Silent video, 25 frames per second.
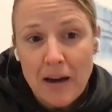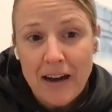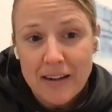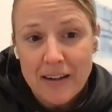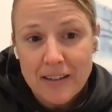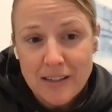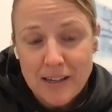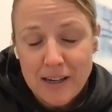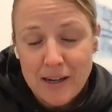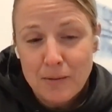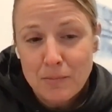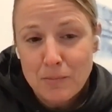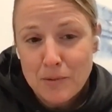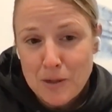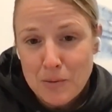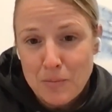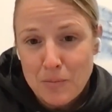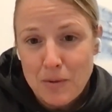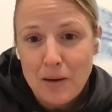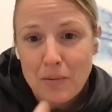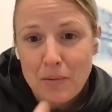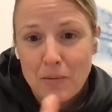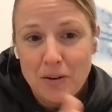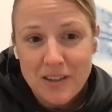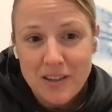backed up
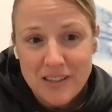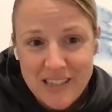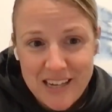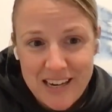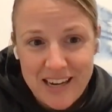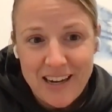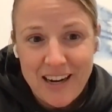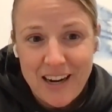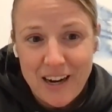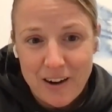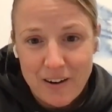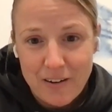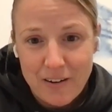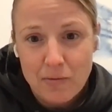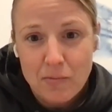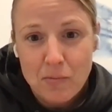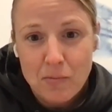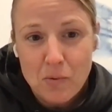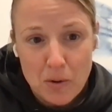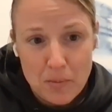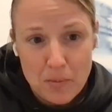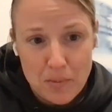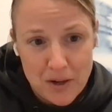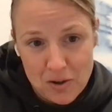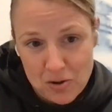to be able to take care
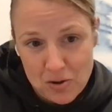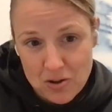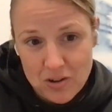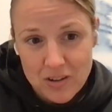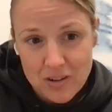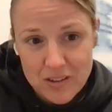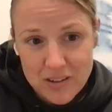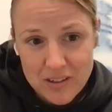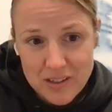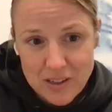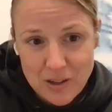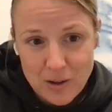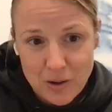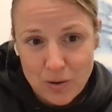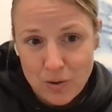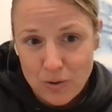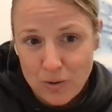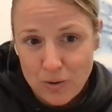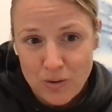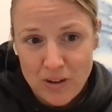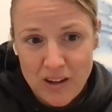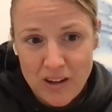of more patients. So